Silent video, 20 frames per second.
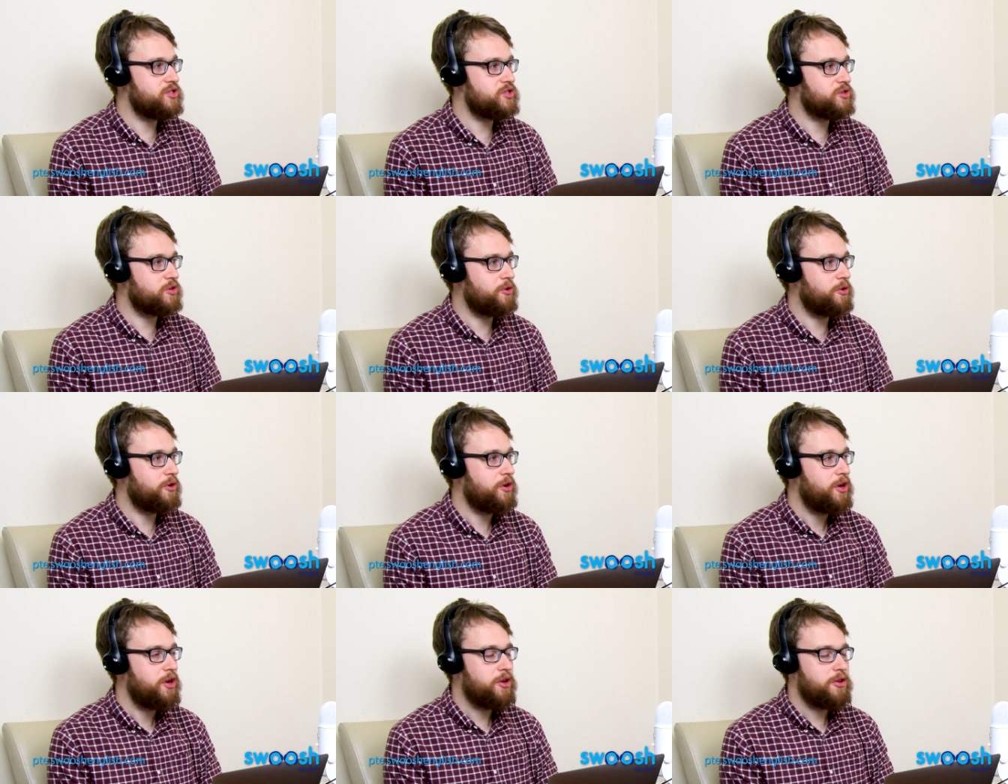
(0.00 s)

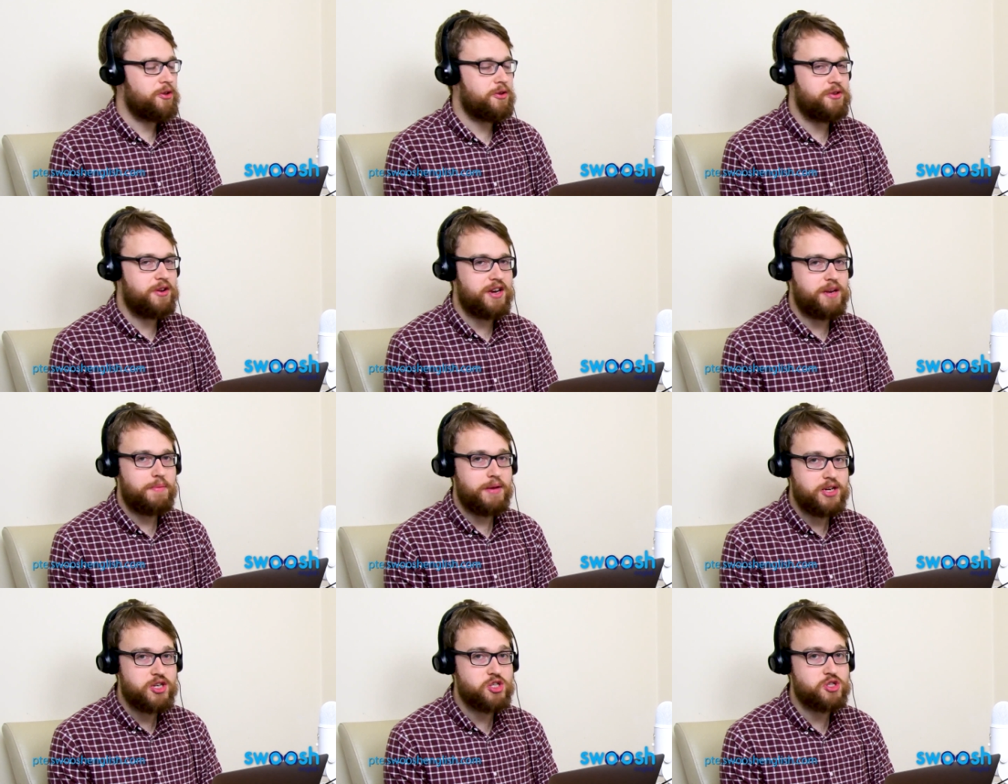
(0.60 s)
So you need
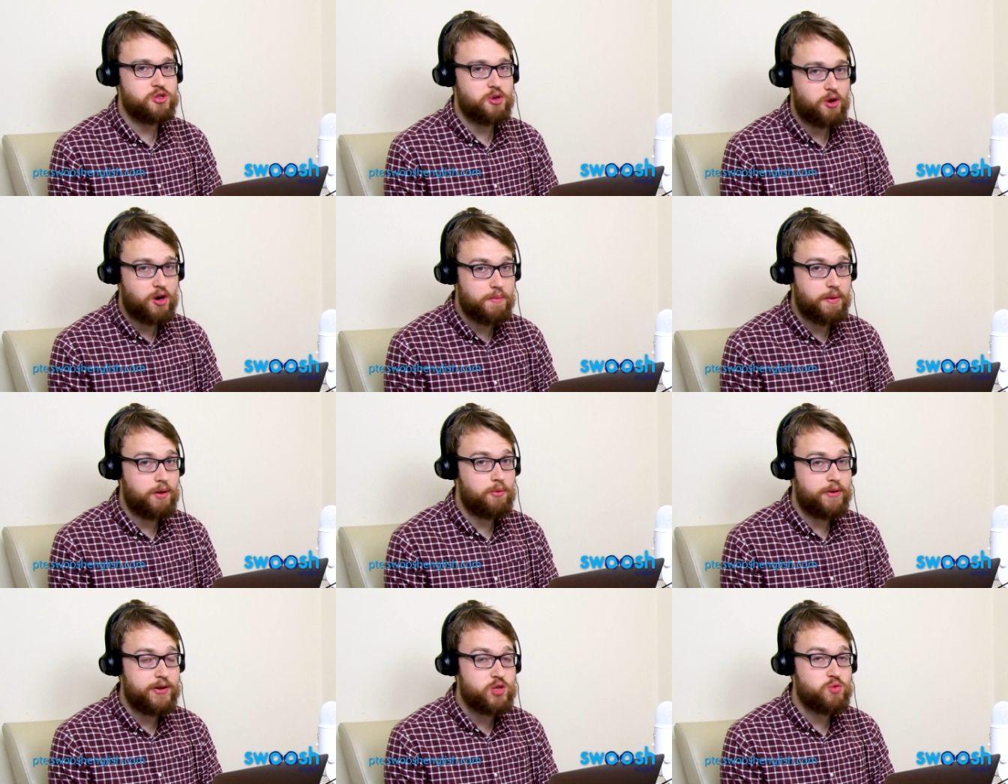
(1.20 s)
to be sure
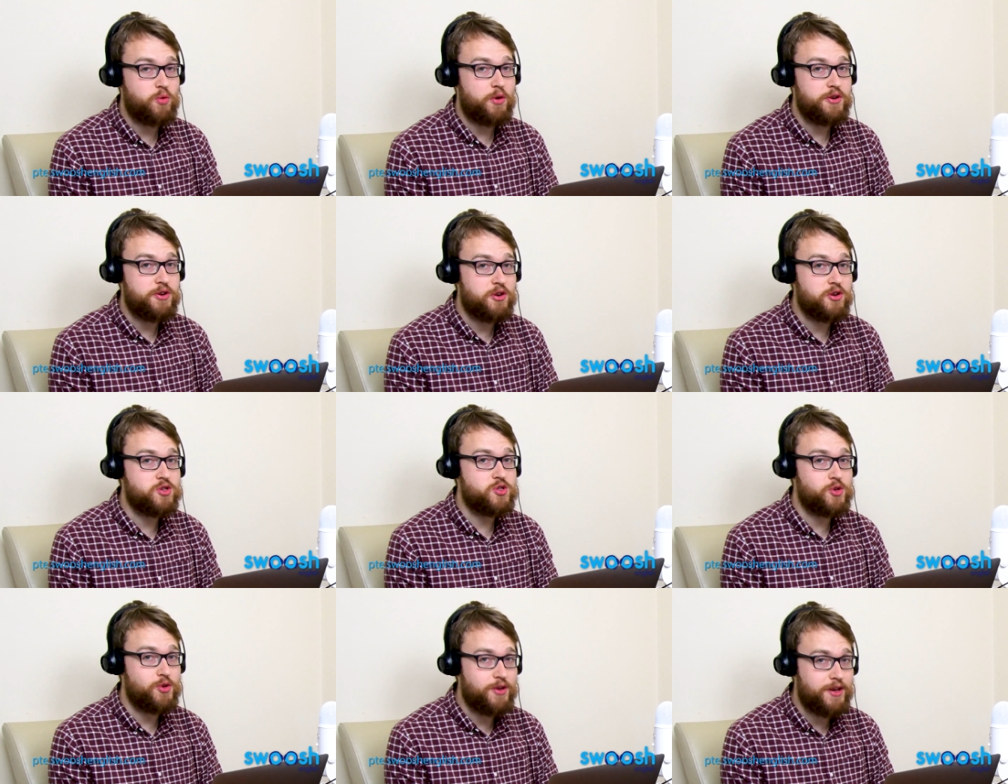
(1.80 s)
about which one
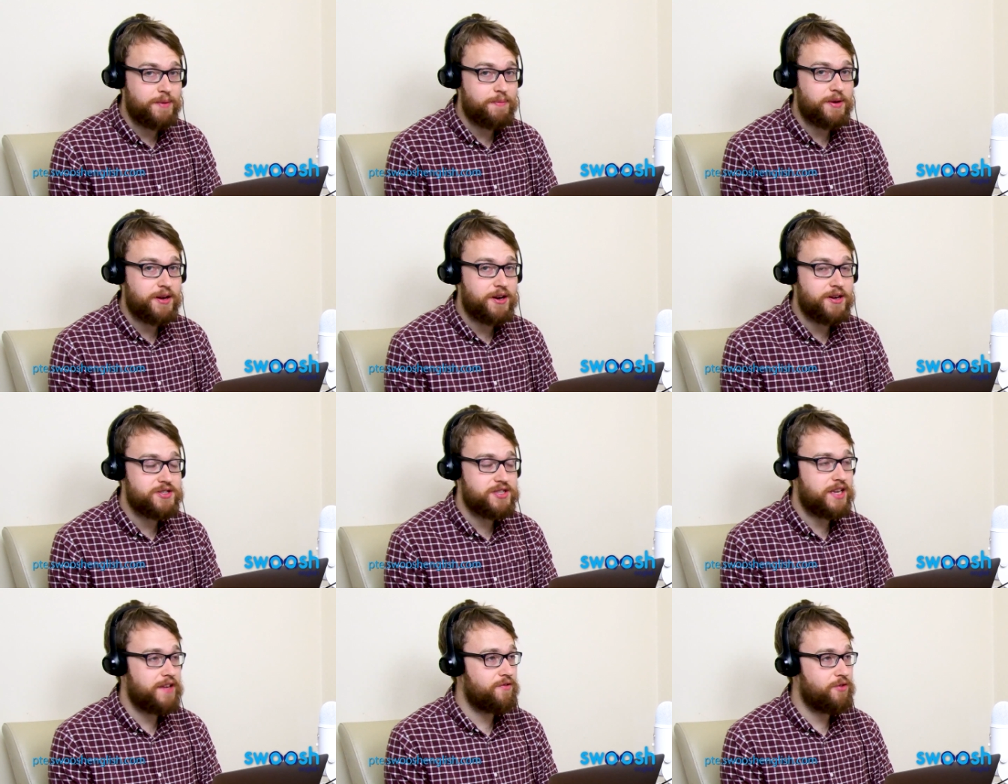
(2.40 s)
you're doing,
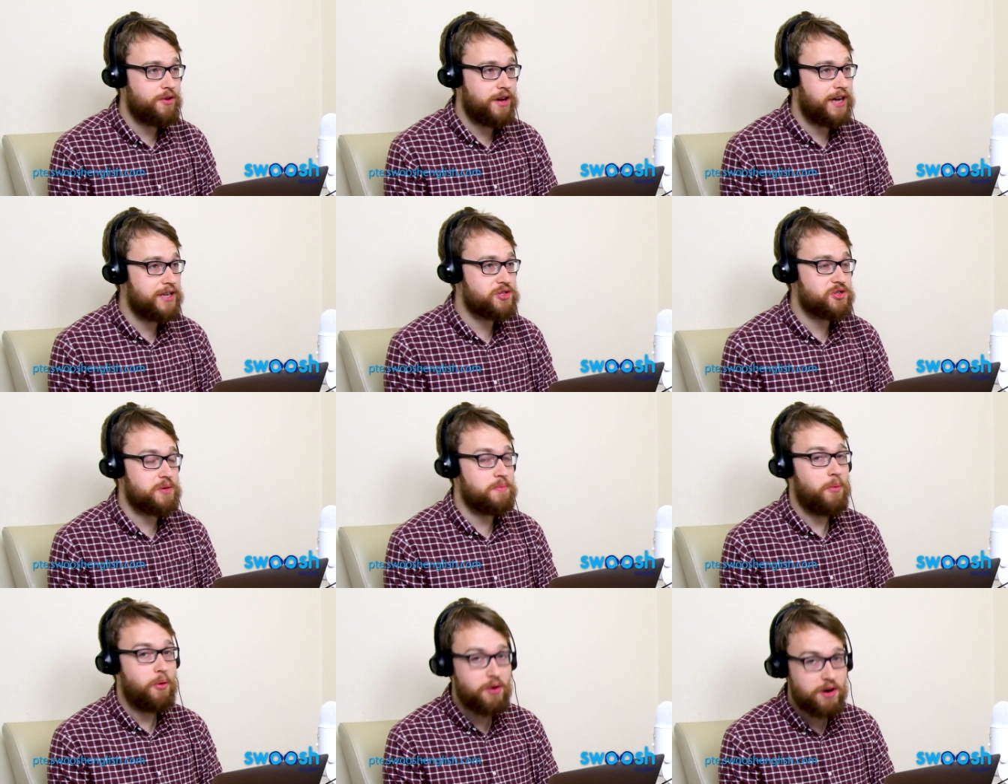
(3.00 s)
because if you
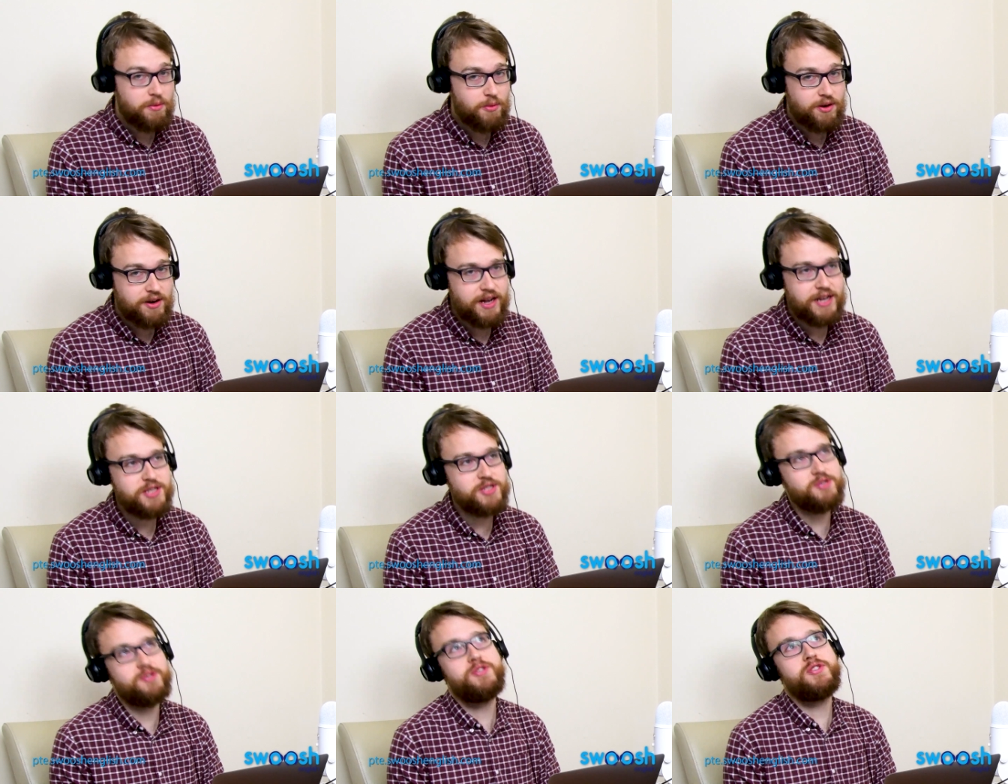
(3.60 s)
answer more than one
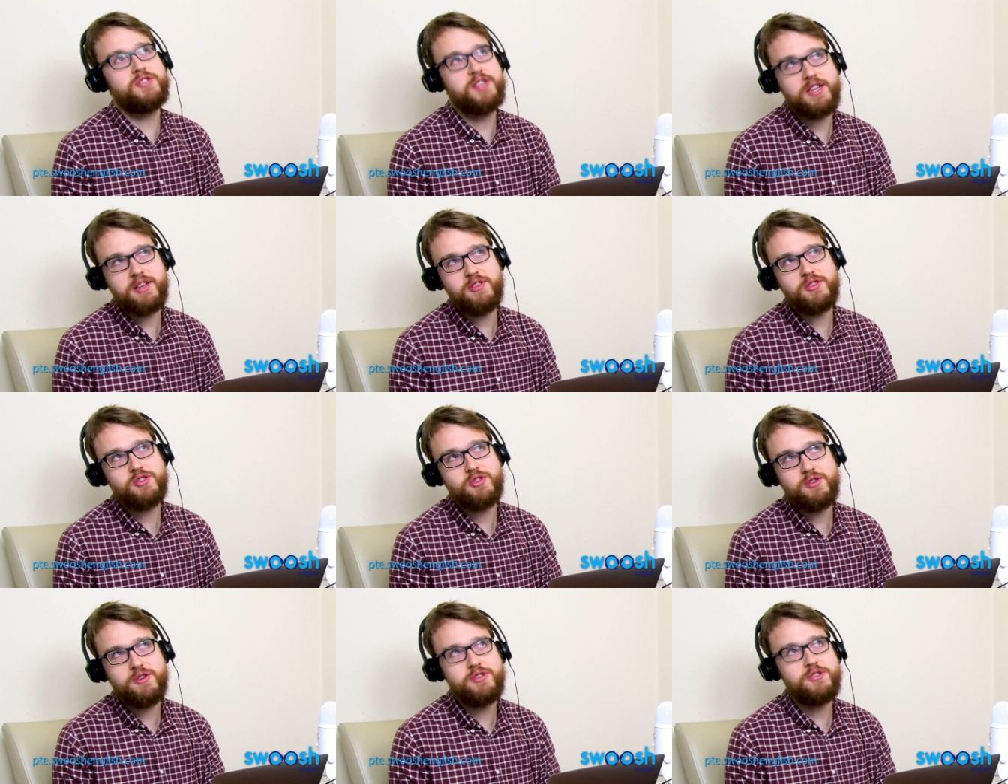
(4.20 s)
answer in single
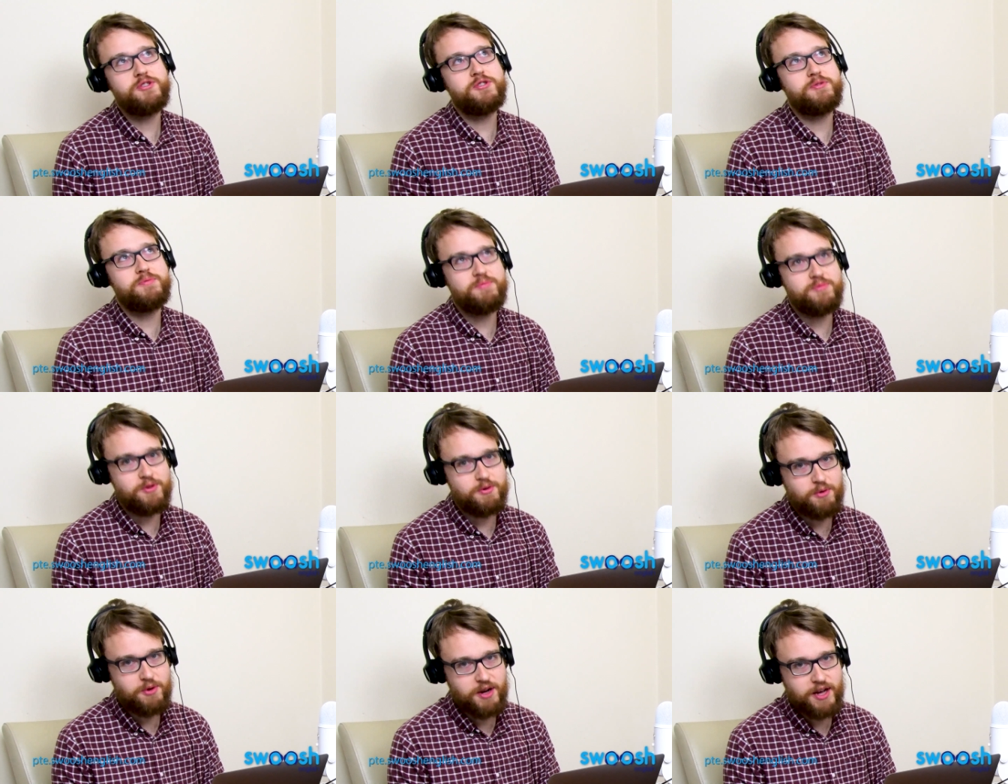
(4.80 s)
choice,
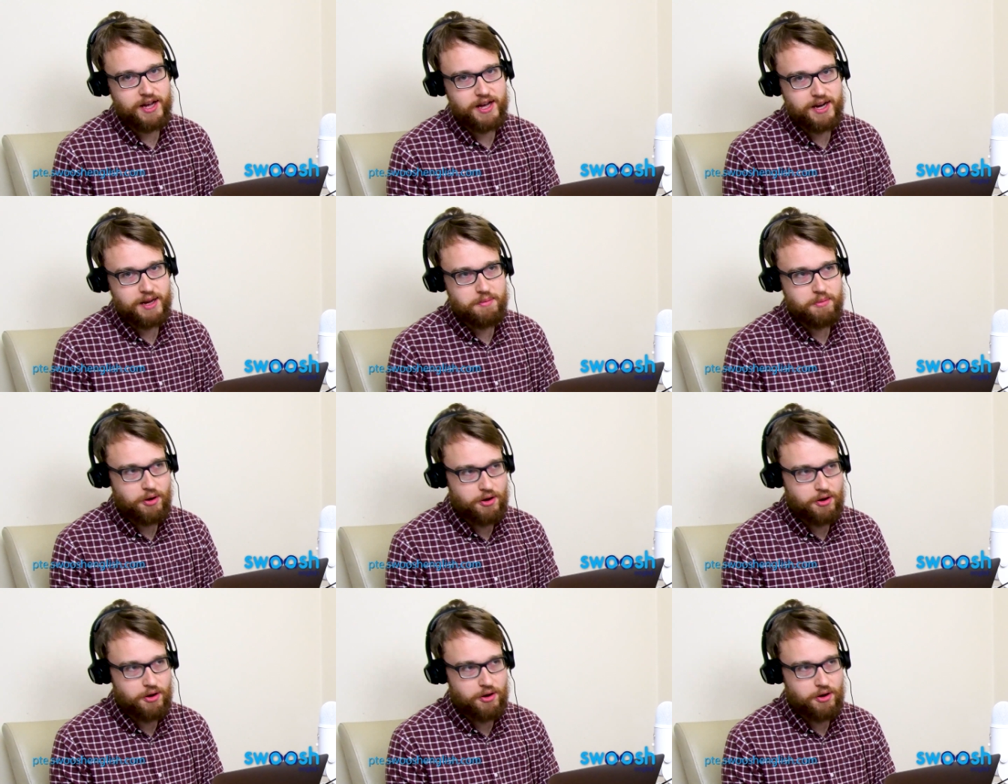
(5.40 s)
you won't get any